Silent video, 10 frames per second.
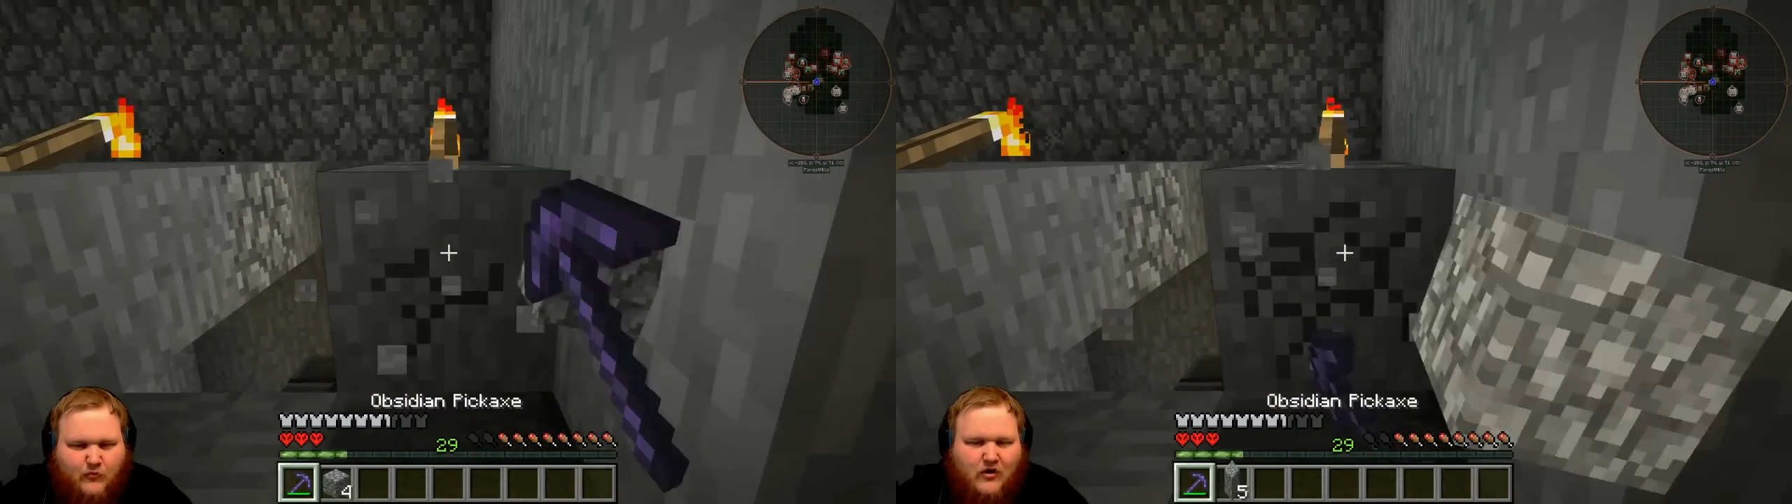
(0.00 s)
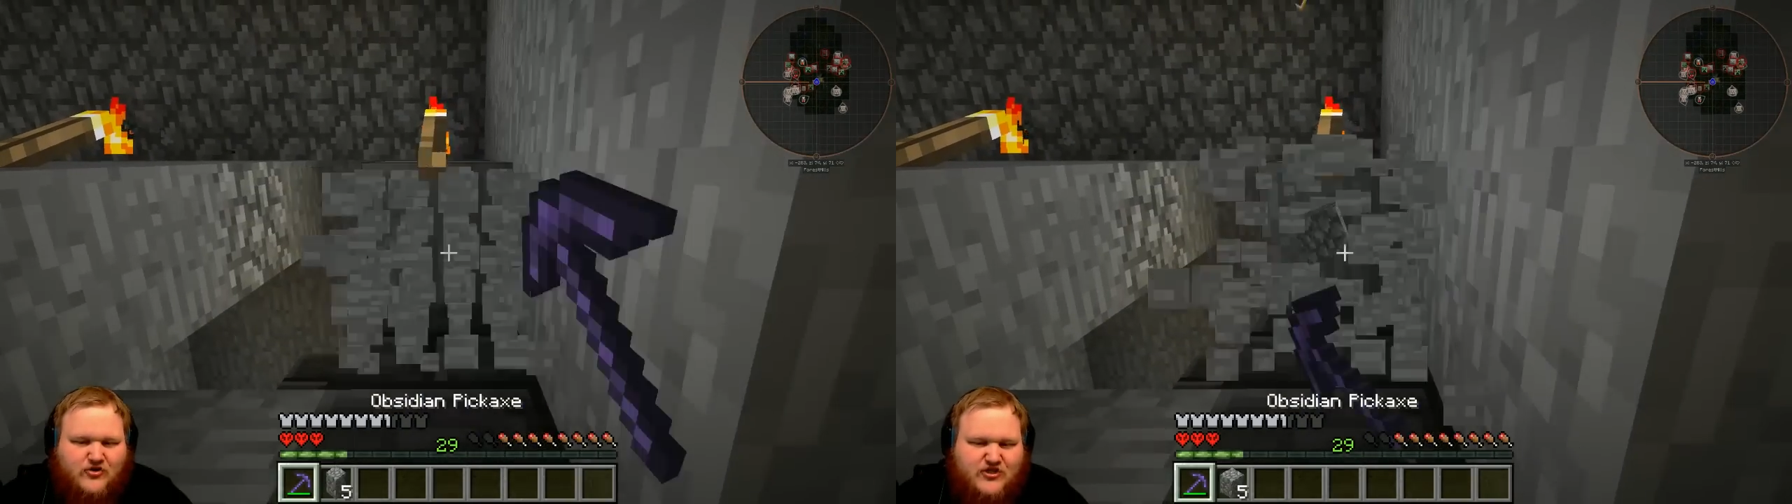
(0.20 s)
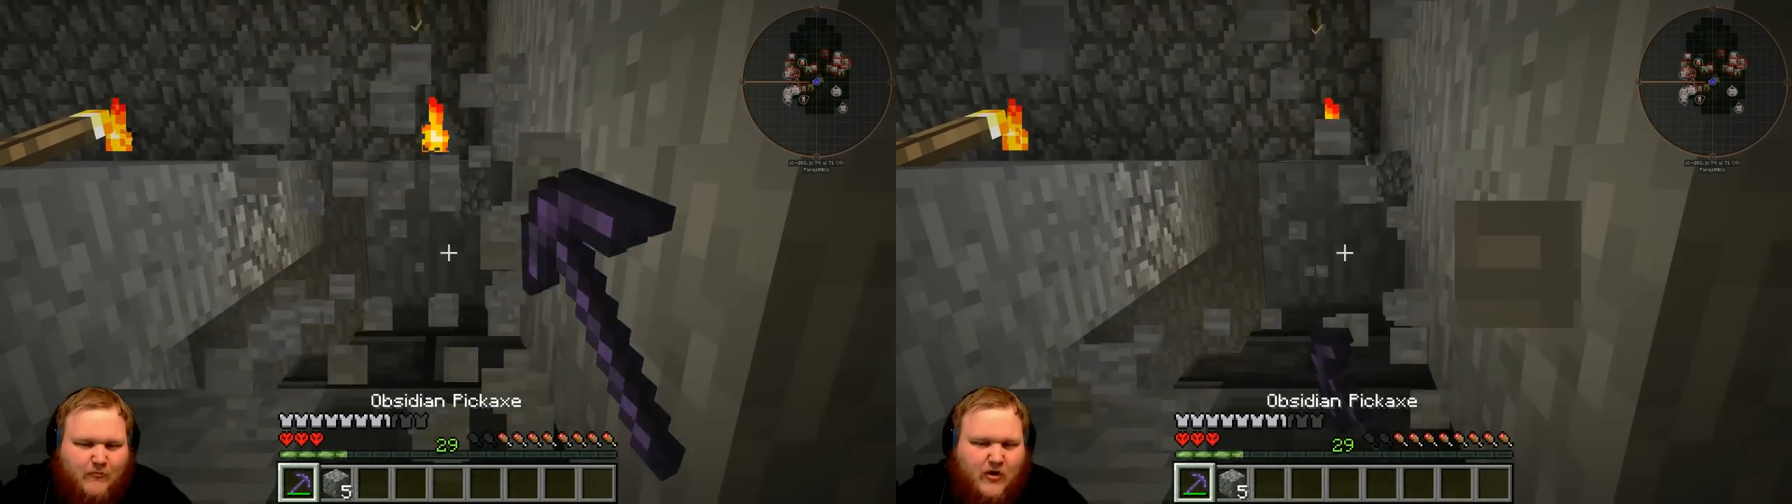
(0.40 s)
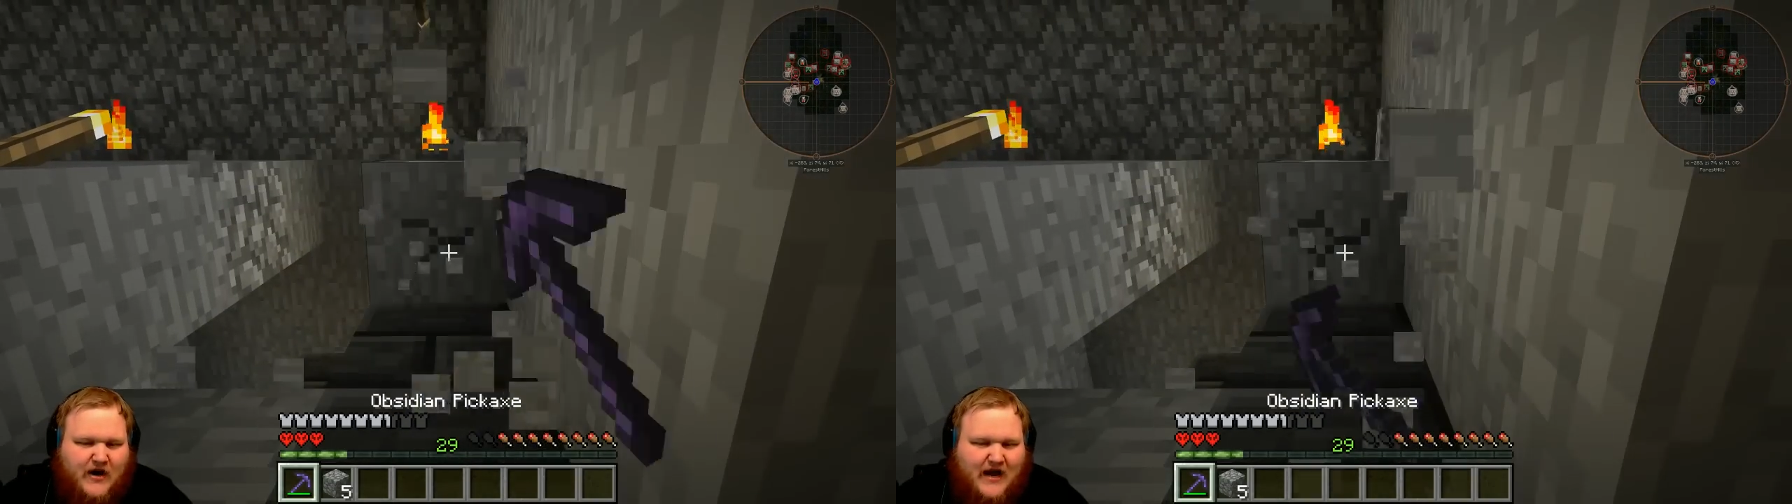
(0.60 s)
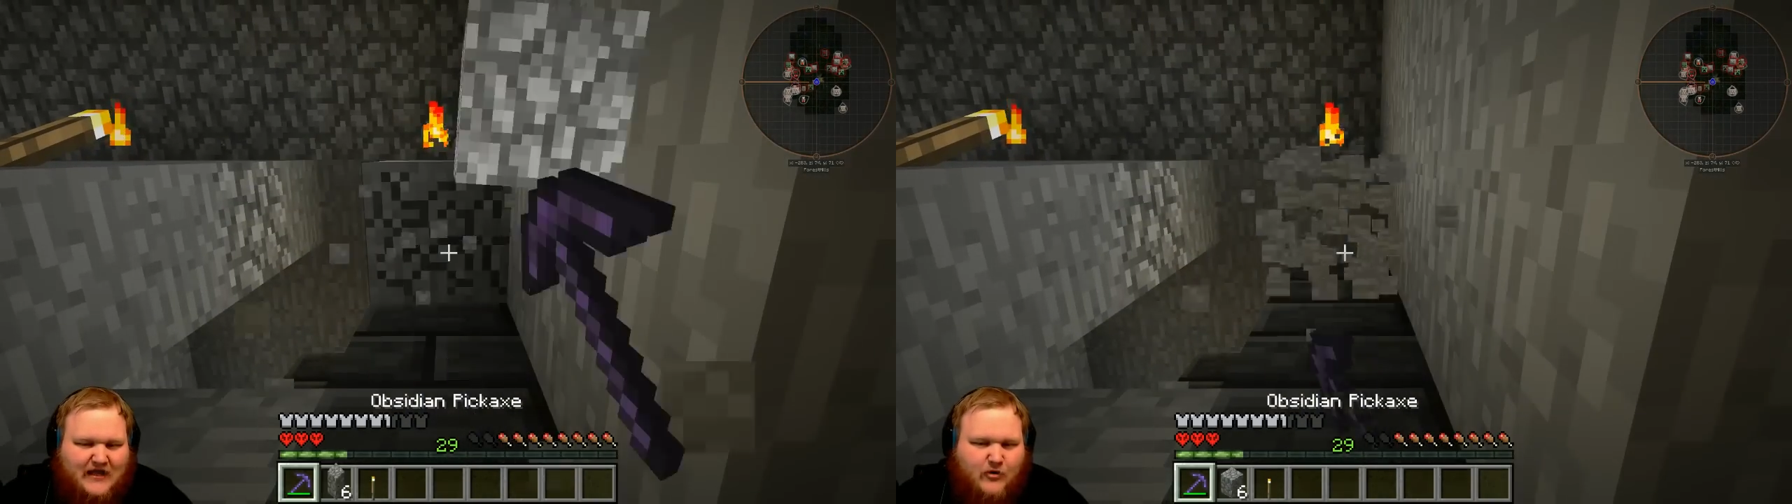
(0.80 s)
Well, somewhat
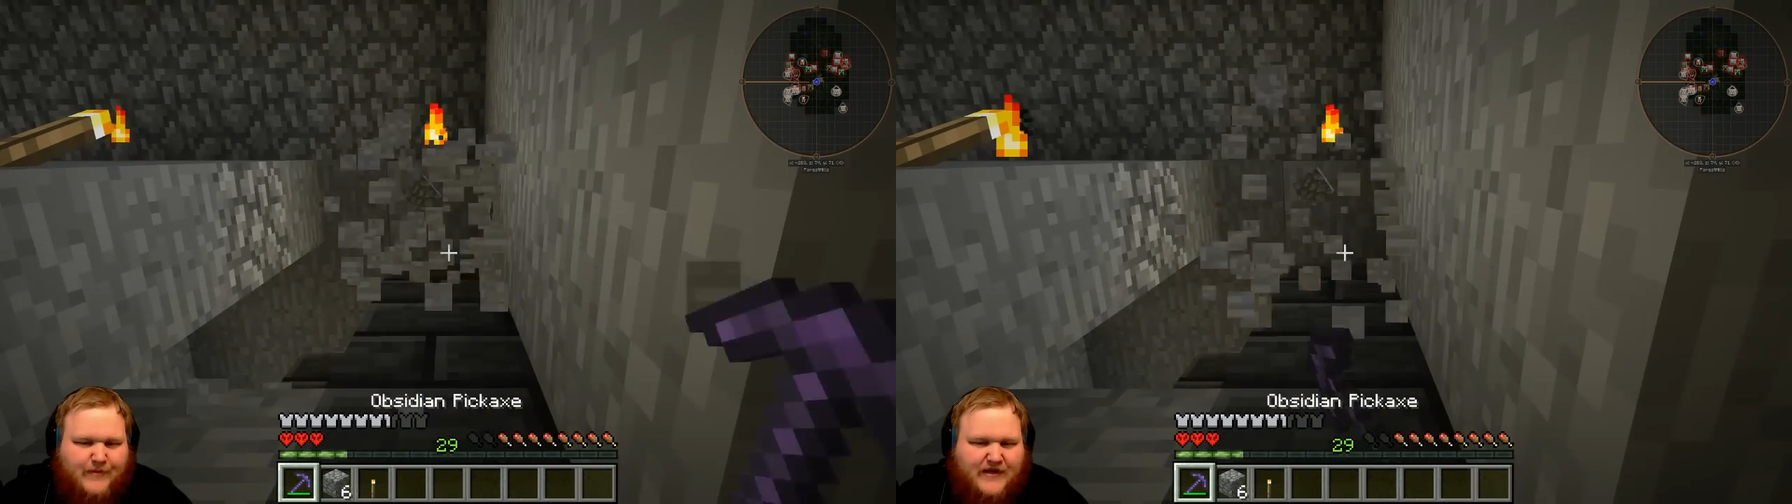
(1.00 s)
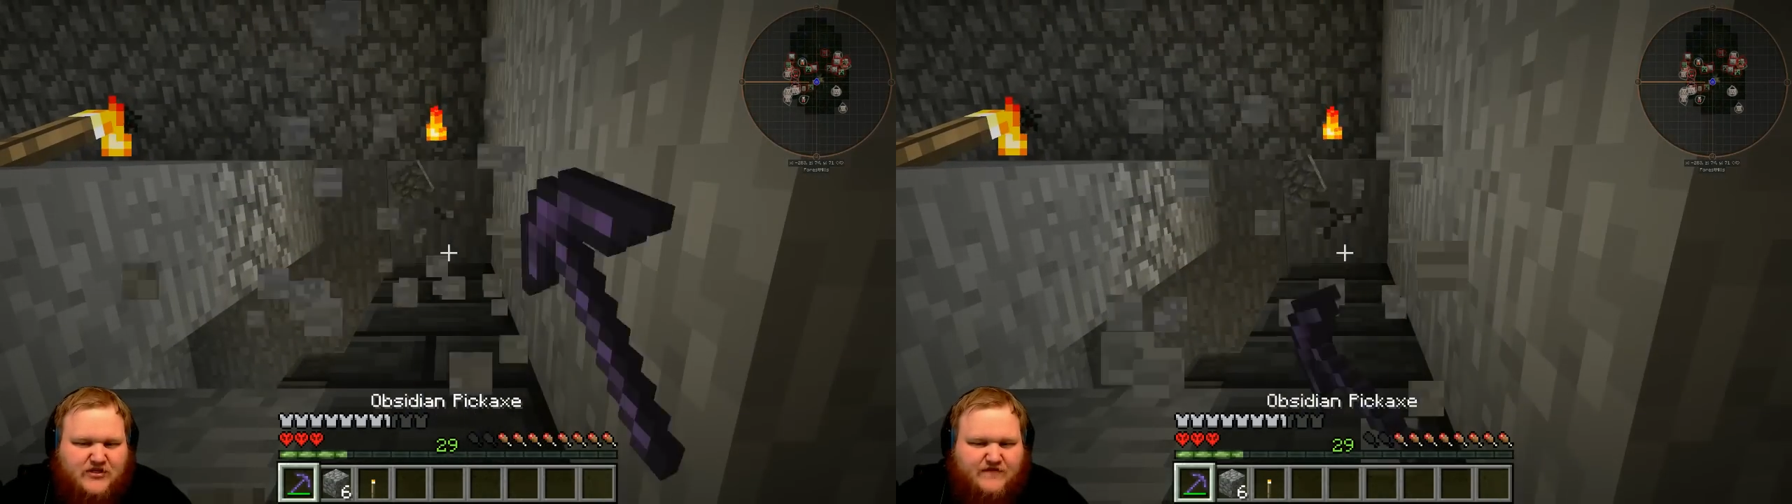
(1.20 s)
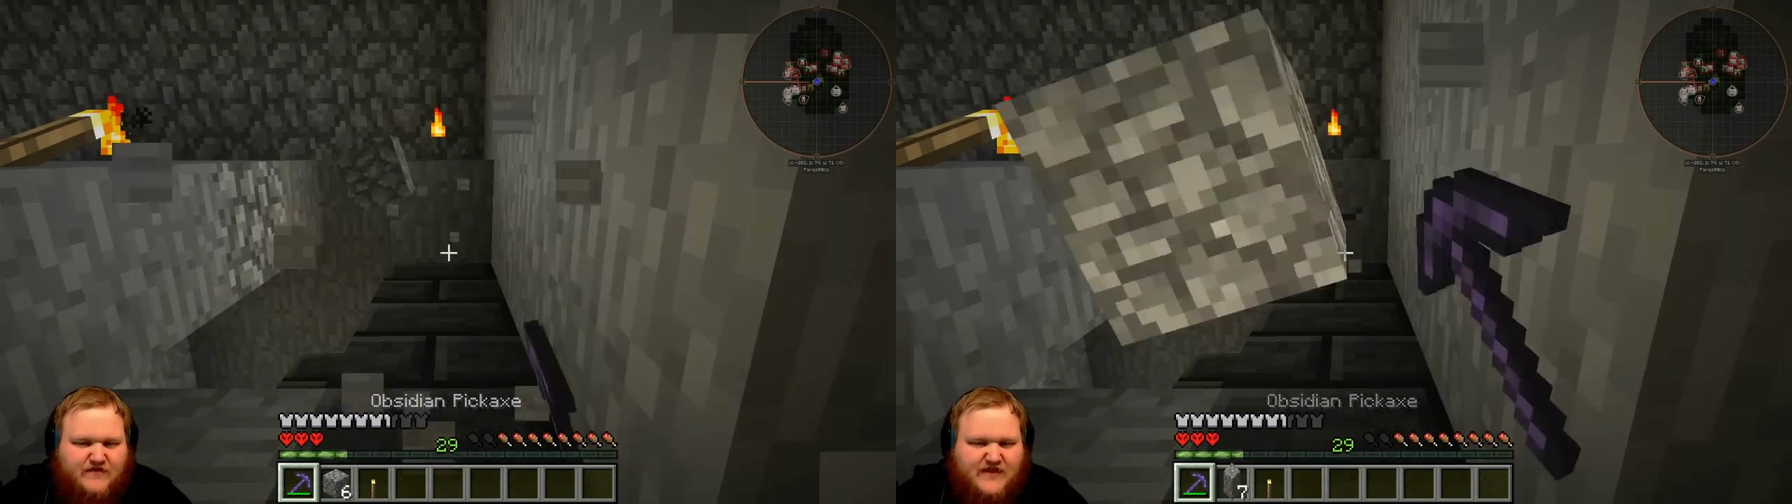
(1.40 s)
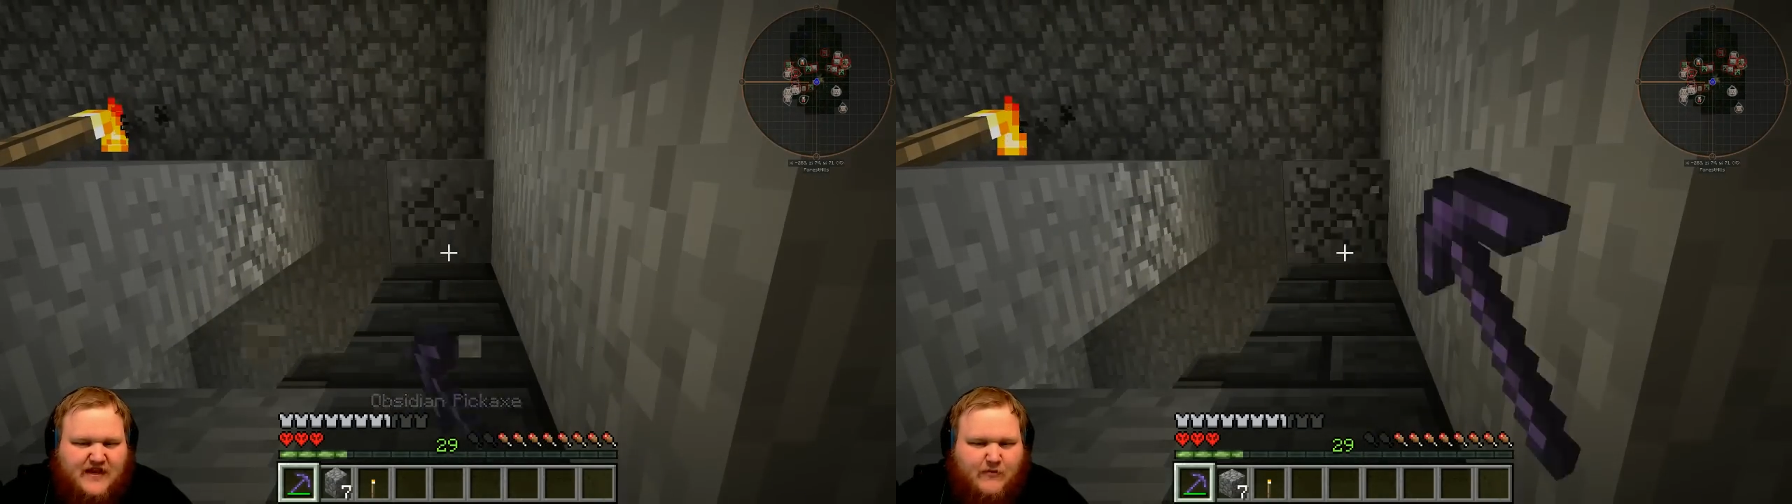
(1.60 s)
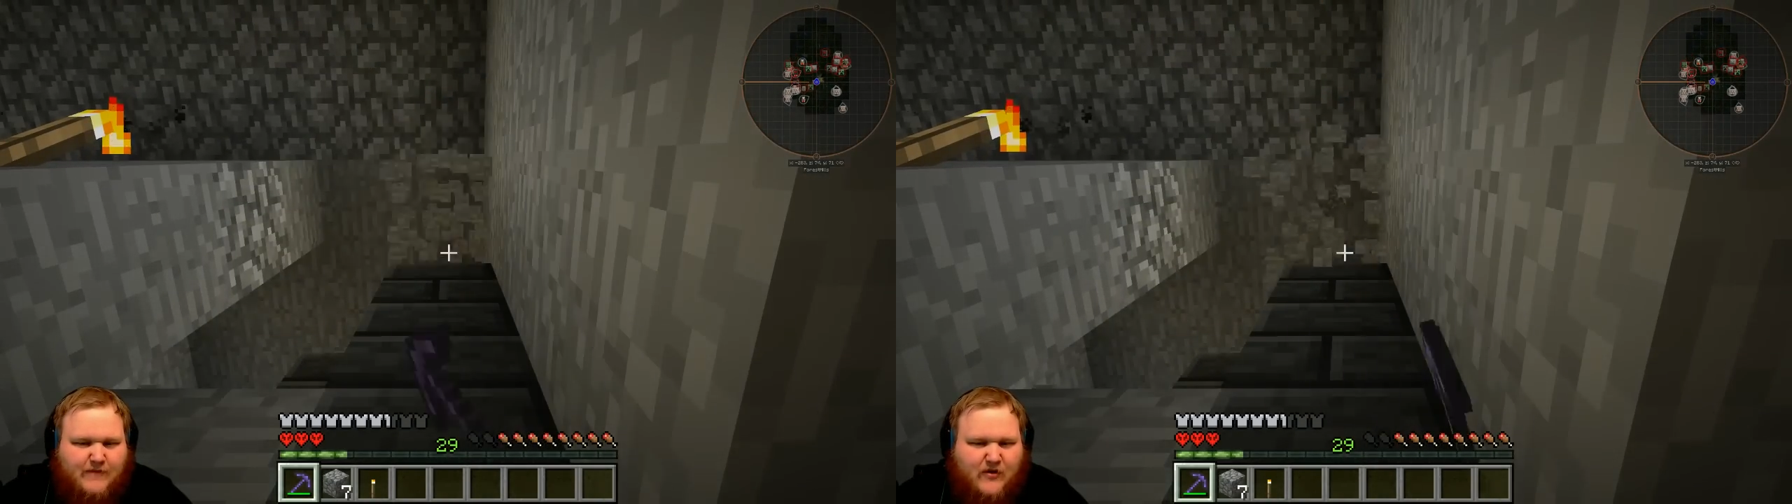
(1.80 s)
hollow because of the
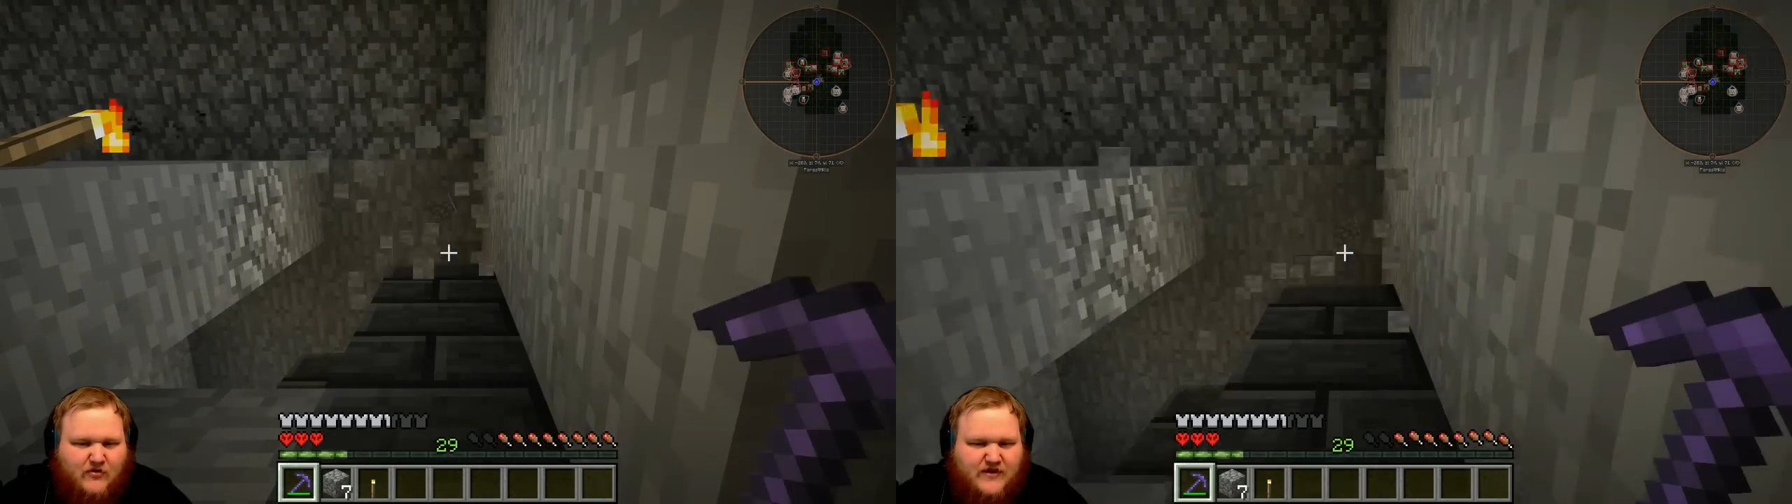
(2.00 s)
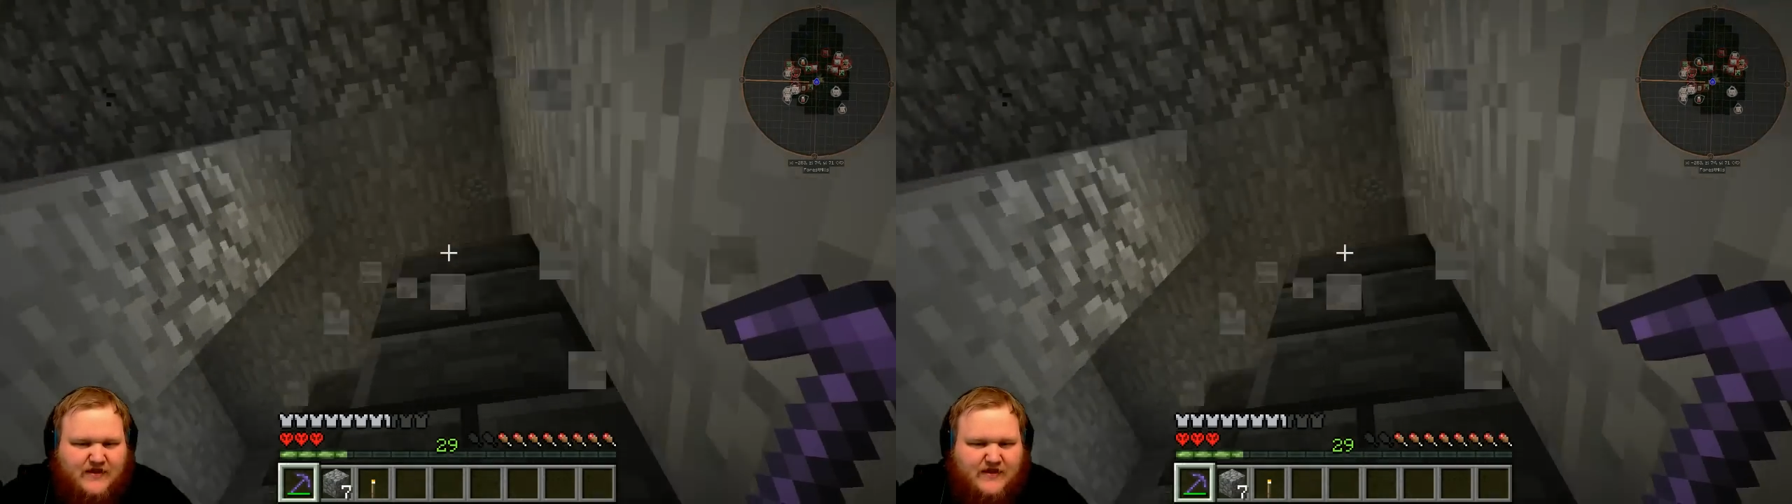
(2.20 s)
thing we built in